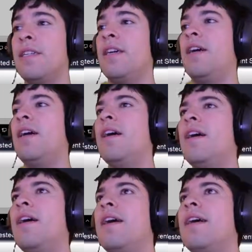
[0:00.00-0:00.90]

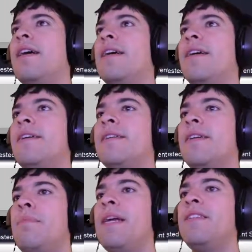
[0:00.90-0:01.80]
I
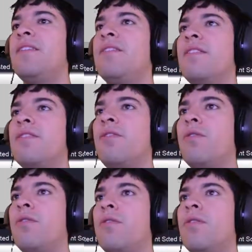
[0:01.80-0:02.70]
might just do this
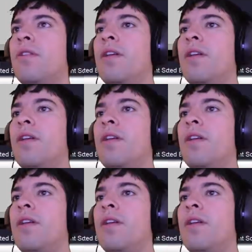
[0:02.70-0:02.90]
whole